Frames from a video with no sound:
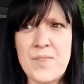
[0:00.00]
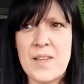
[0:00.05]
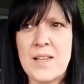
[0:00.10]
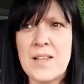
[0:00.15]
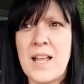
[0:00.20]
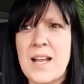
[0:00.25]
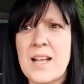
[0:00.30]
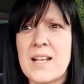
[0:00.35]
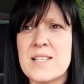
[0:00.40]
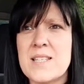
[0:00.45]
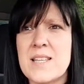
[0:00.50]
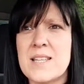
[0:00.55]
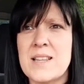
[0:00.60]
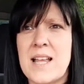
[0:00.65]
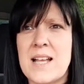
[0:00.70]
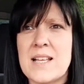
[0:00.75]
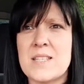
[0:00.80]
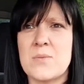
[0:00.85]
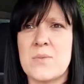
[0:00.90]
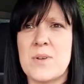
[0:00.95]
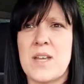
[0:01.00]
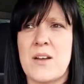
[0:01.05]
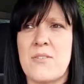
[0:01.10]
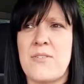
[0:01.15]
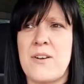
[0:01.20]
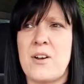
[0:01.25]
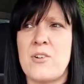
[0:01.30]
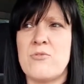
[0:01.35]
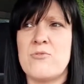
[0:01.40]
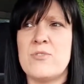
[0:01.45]
like I said last week, I
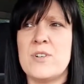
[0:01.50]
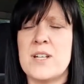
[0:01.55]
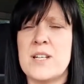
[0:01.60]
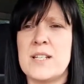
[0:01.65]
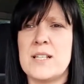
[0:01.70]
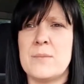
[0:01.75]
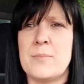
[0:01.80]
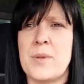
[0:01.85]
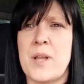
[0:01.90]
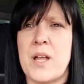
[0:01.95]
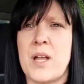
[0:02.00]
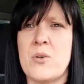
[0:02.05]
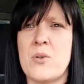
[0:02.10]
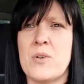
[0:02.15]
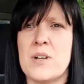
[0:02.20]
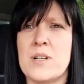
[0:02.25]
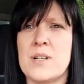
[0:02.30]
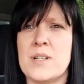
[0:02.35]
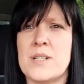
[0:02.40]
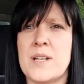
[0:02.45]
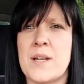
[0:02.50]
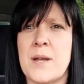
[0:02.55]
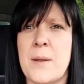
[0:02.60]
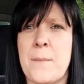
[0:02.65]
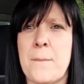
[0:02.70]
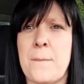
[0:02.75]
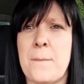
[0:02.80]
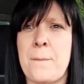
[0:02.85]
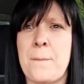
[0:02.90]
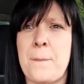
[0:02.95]
felt really bloated,
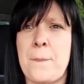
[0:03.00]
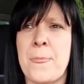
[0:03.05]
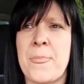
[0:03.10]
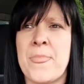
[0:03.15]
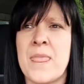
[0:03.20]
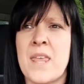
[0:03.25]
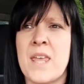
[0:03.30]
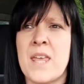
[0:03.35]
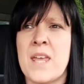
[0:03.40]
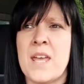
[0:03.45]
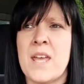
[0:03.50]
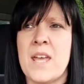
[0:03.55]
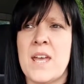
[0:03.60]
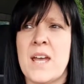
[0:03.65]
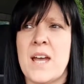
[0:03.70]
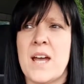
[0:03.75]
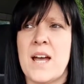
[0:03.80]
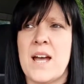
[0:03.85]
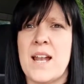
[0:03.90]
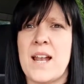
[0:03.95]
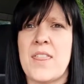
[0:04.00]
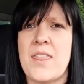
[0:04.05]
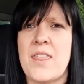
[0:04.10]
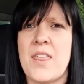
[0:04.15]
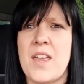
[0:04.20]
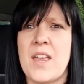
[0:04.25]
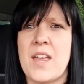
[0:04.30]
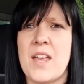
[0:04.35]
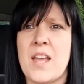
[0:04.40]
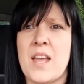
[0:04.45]
and I
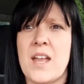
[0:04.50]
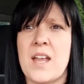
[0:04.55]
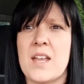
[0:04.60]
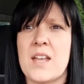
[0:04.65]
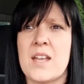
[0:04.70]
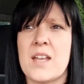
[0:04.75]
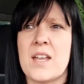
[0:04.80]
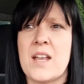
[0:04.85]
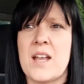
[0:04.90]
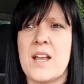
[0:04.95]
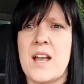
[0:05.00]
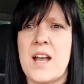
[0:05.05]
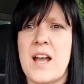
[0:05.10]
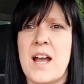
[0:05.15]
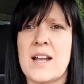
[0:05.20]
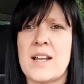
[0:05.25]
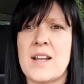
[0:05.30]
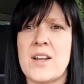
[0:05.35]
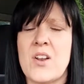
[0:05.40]
think had